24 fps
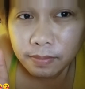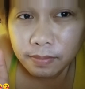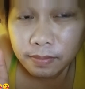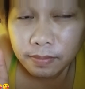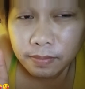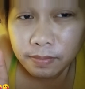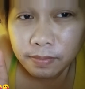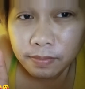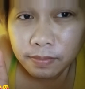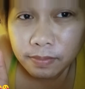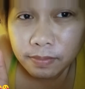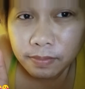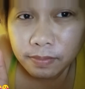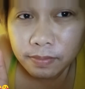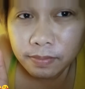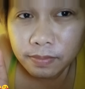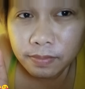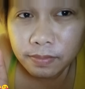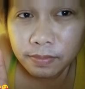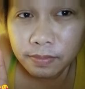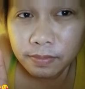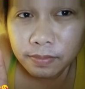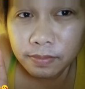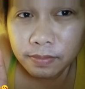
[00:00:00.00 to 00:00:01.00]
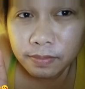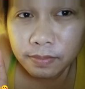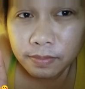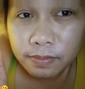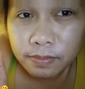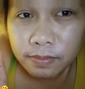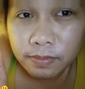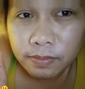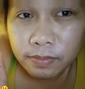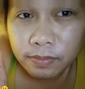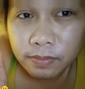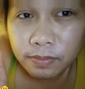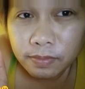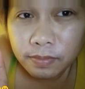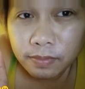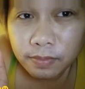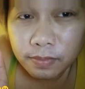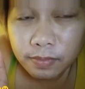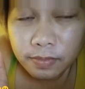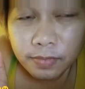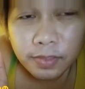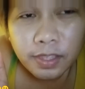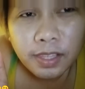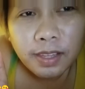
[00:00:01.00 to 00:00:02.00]
Seven years and 12
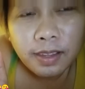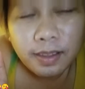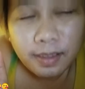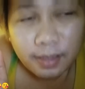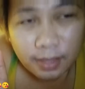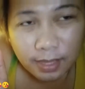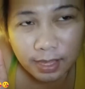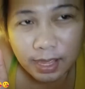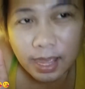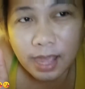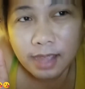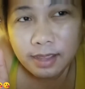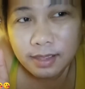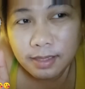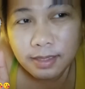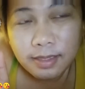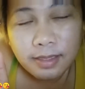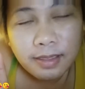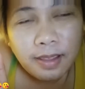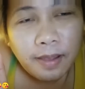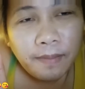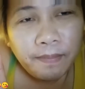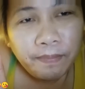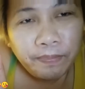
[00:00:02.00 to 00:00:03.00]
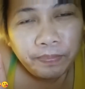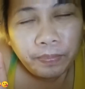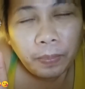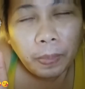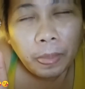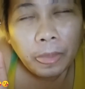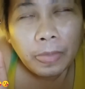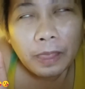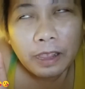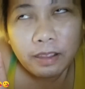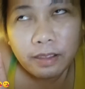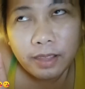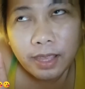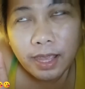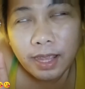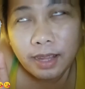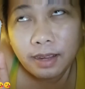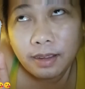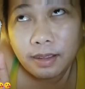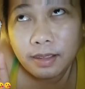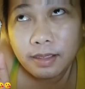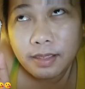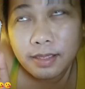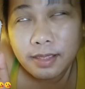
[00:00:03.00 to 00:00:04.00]
months, yes, baby. Yes
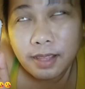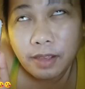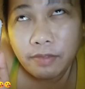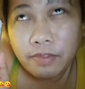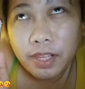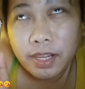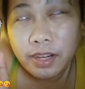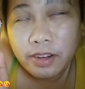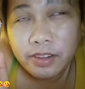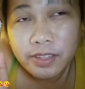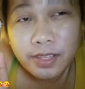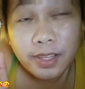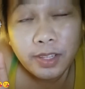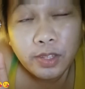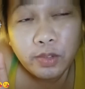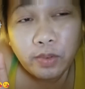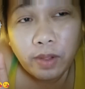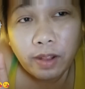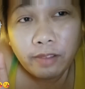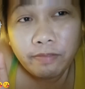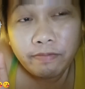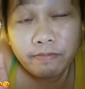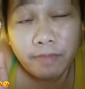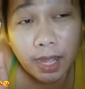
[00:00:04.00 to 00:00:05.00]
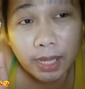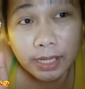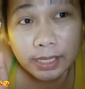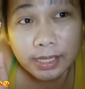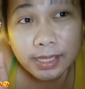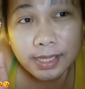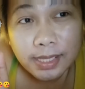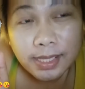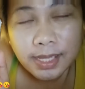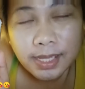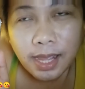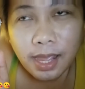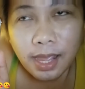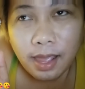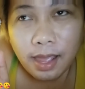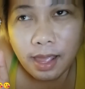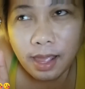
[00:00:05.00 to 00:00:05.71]
tracking, seven years and 12 months.